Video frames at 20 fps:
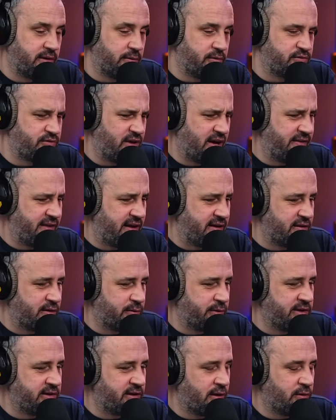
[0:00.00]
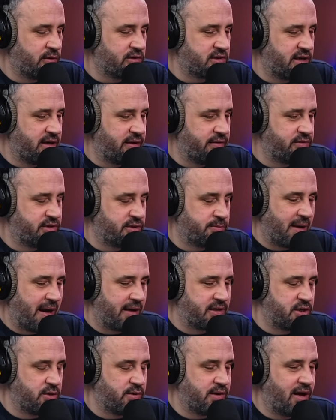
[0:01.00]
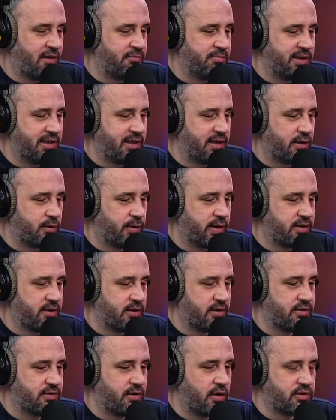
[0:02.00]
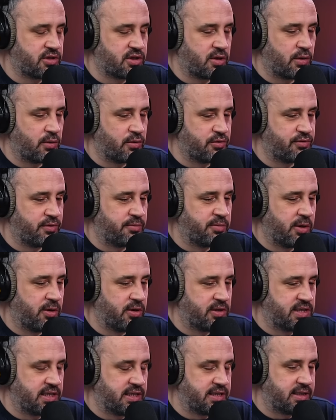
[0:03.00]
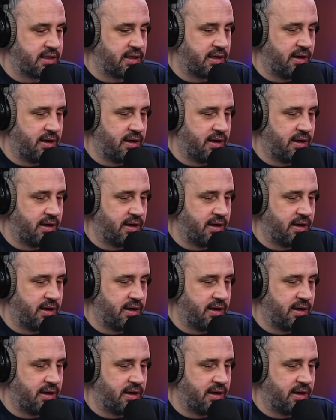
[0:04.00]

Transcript: It was right at the end of the window, wasn't it? To about £2.5 million or so it was reported.